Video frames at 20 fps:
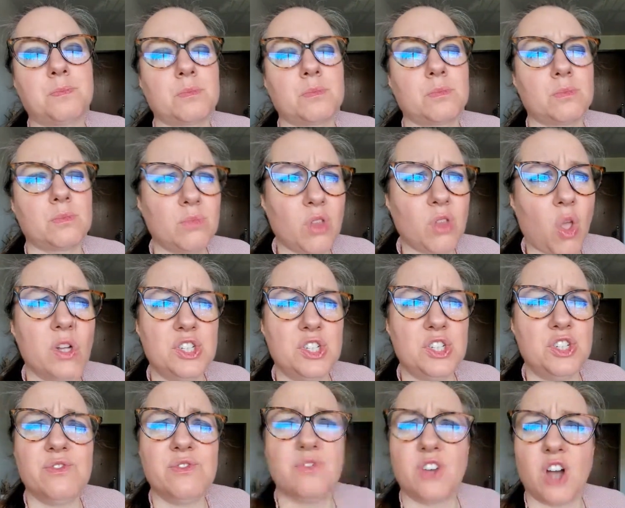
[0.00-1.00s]
what
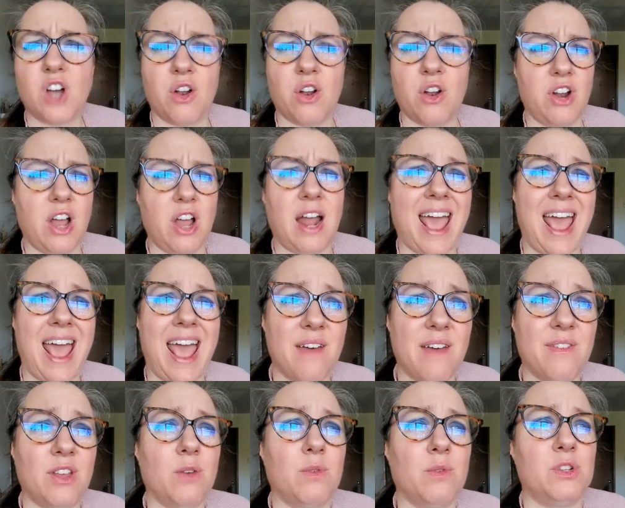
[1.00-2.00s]
you've got or not
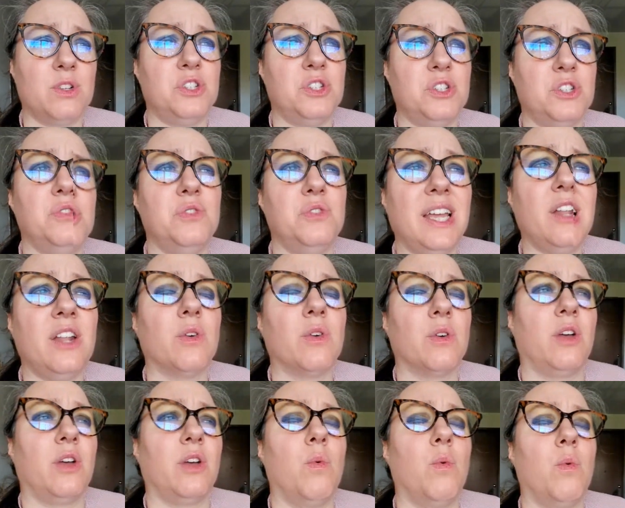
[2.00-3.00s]
having what you need, or
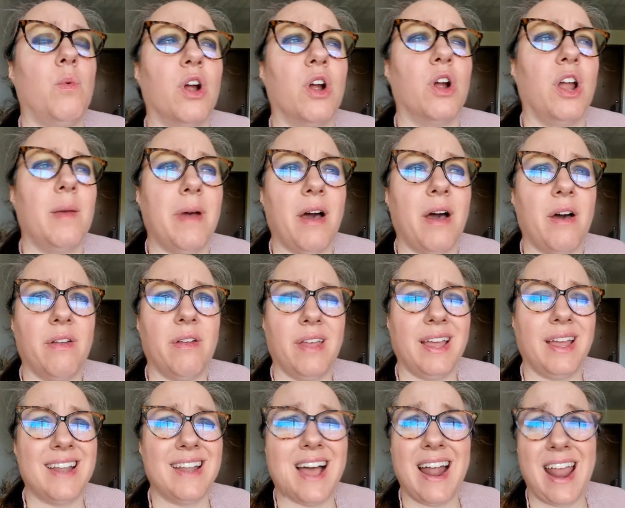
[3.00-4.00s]
like worrying about like
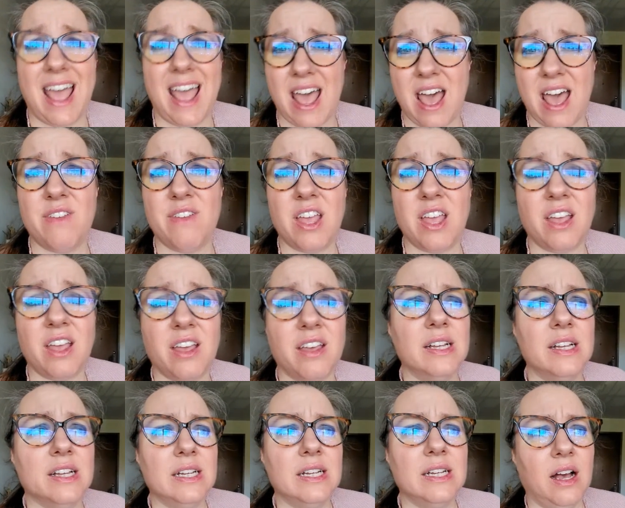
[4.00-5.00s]
not having
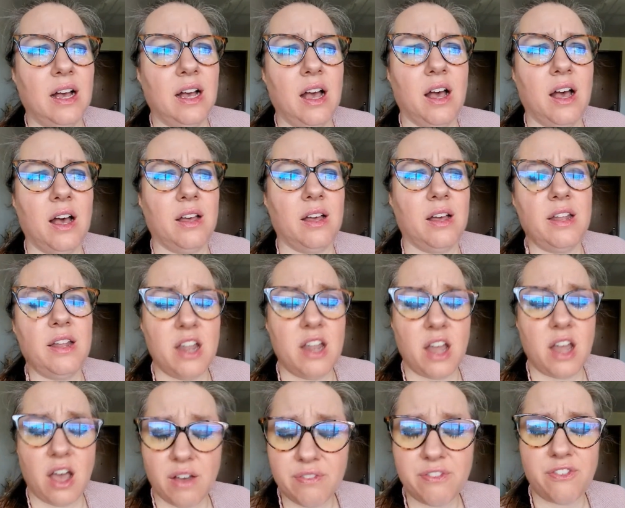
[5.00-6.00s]

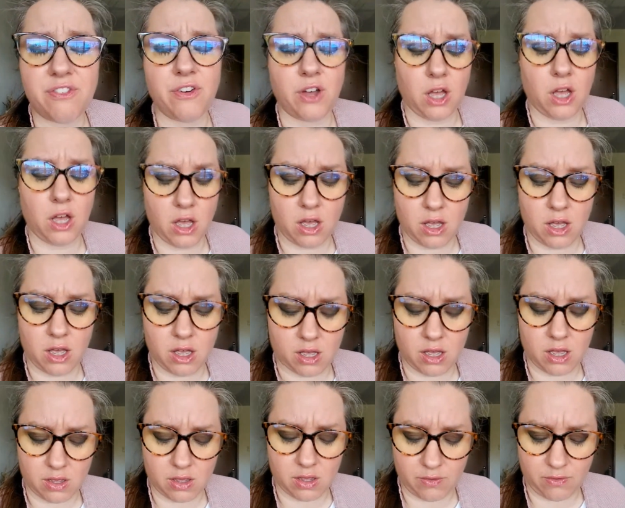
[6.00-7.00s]
enough
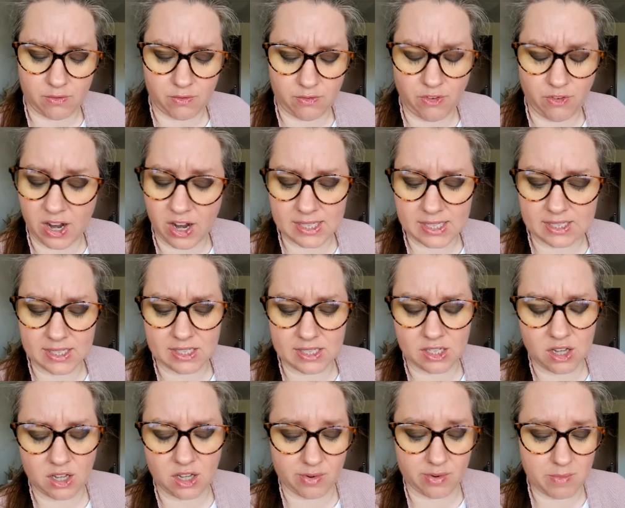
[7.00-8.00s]
finances to
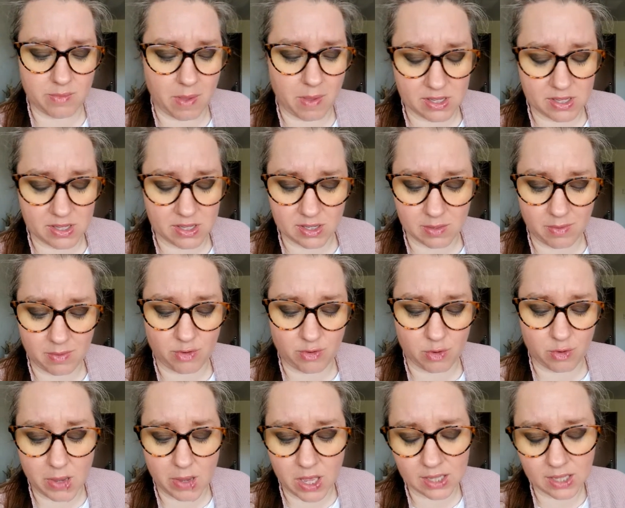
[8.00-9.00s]
cover maybe some of your
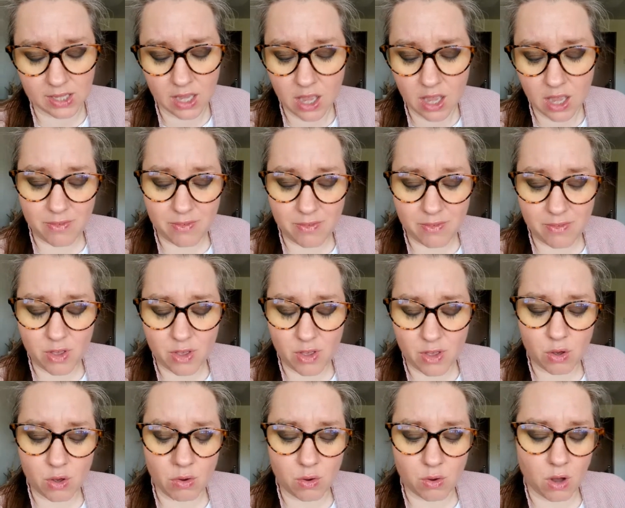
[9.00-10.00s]
bills.
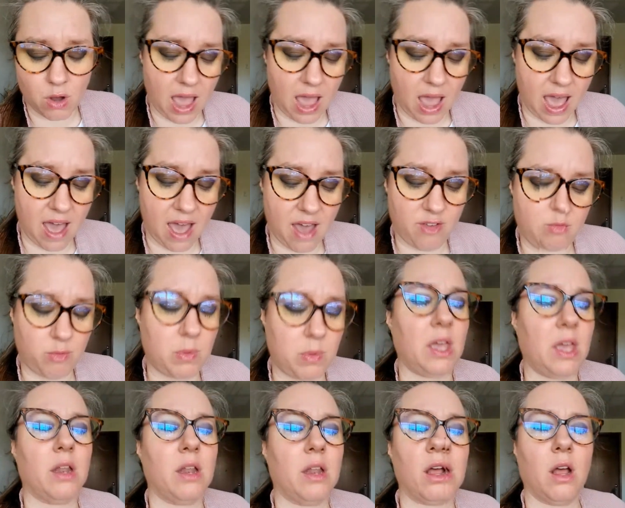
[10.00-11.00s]
So have
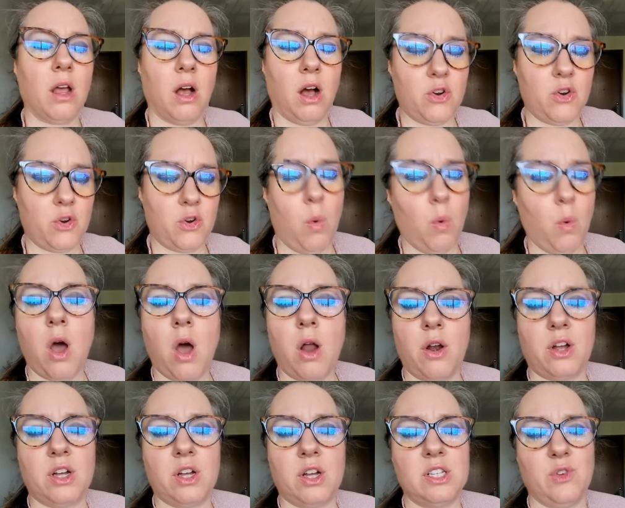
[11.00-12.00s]
been underwater
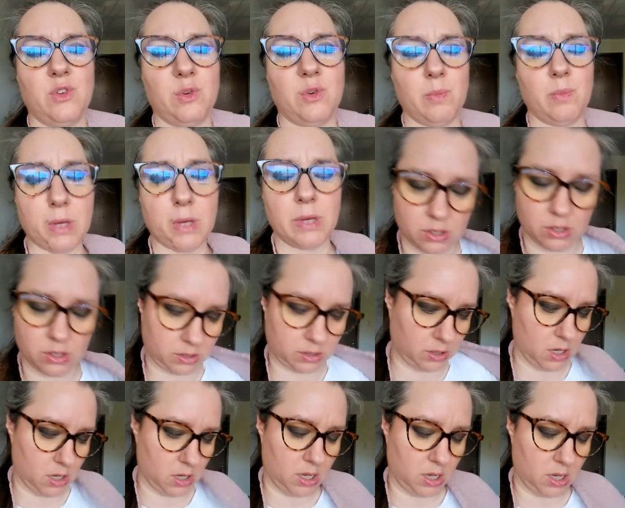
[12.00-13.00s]
because of your bills.
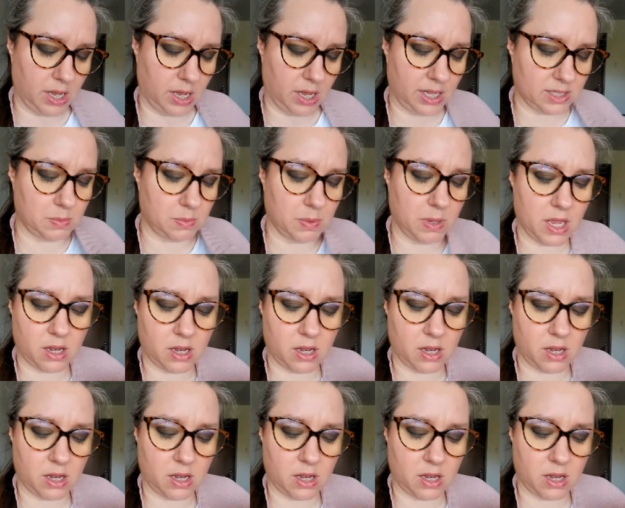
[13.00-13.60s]
It's been,